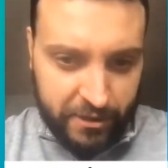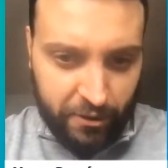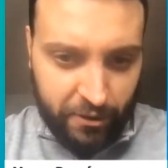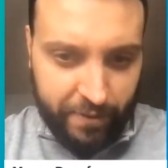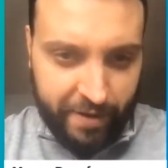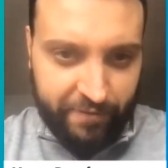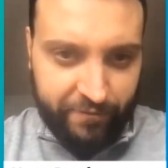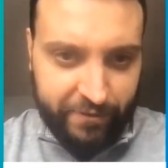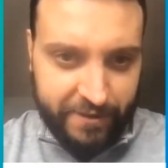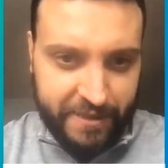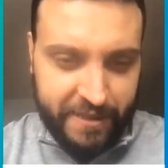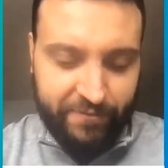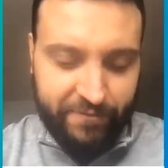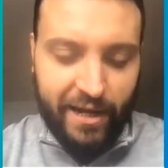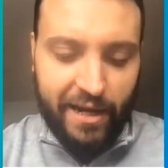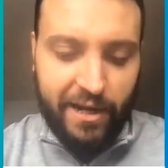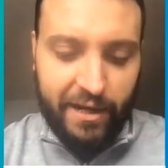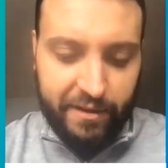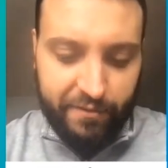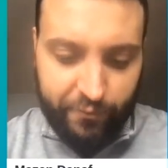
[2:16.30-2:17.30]
So we have received
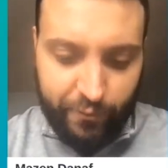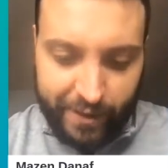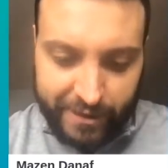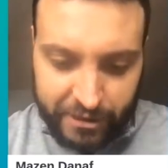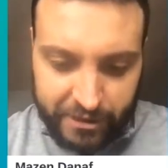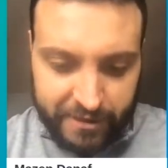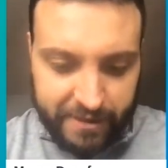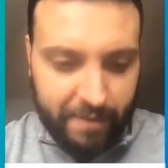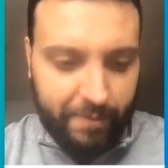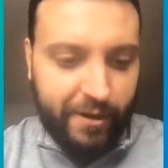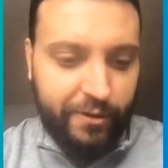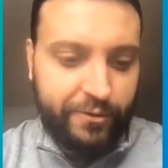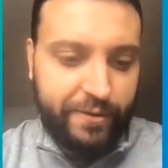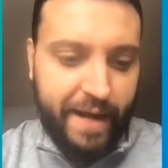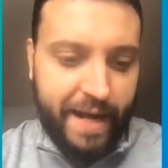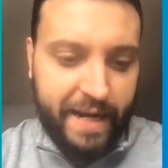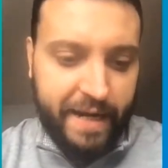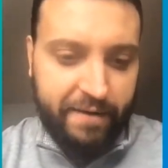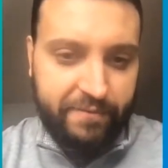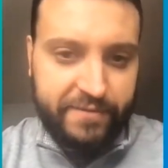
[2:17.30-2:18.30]
a lot of questions about
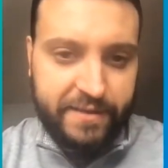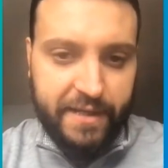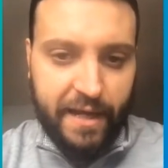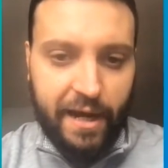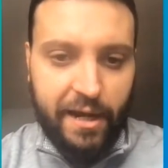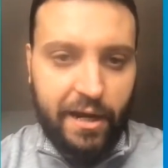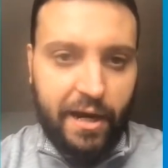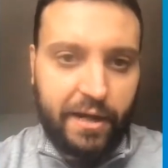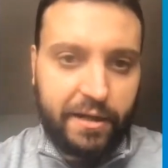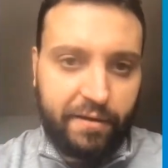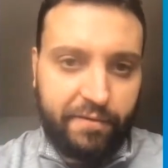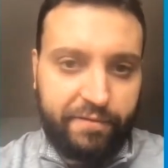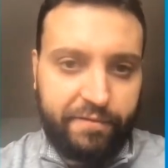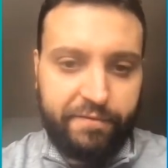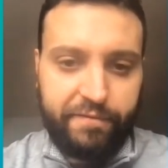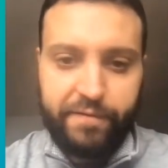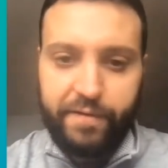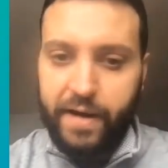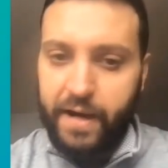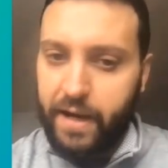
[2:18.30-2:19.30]
tariffs, a lot
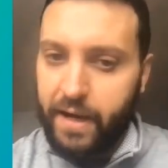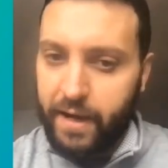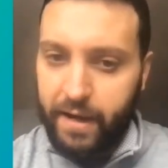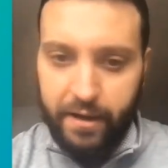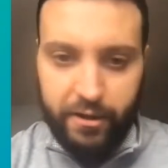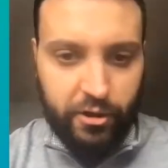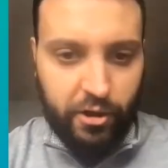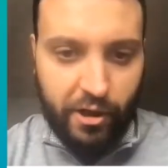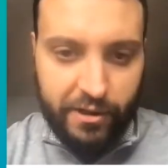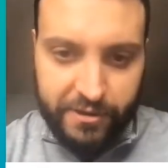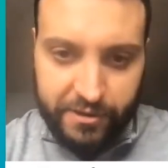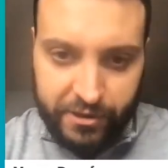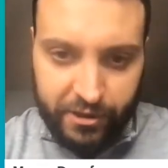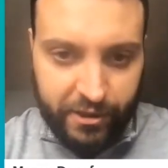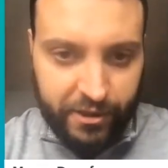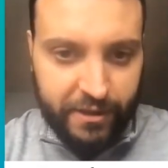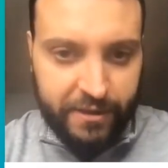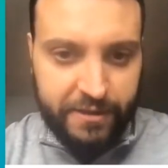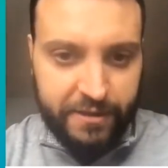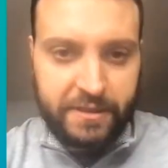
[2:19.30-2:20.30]
of
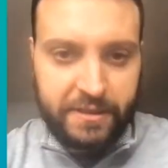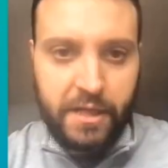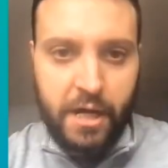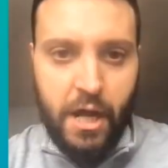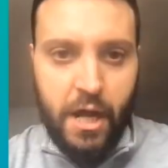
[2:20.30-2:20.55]
concerns